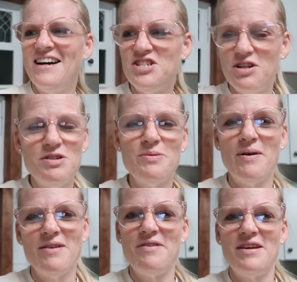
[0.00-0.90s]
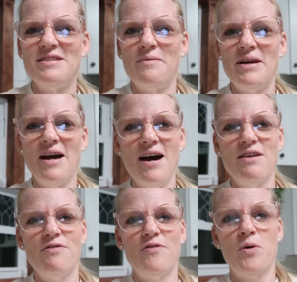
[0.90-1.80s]
I showed you all the things that we
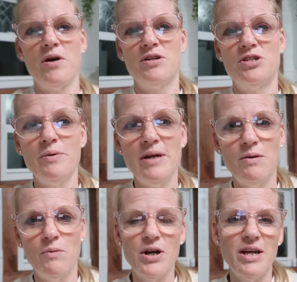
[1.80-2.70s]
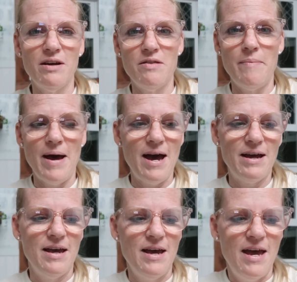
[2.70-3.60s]
got for doing working on the
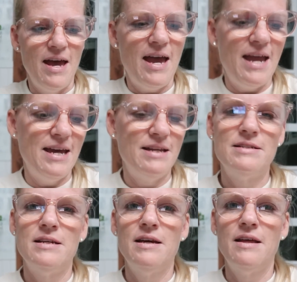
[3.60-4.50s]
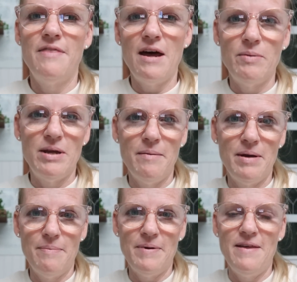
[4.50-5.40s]
back, and that'll be
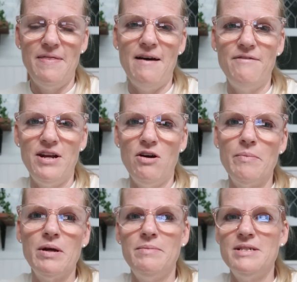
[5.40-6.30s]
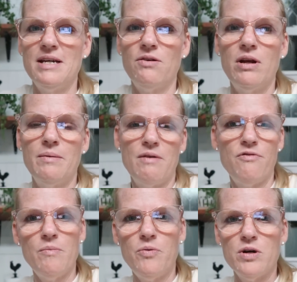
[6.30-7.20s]
coming up in that video. I'm gonna be decorating my
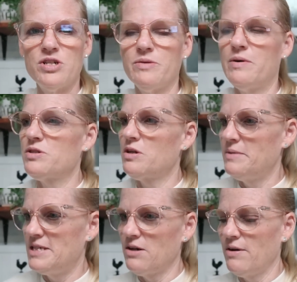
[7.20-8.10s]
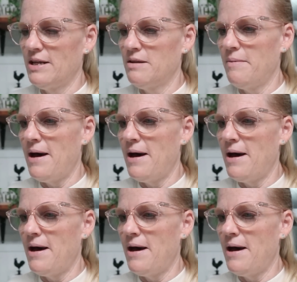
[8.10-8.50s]
front porch. I'm also gonna be decorating the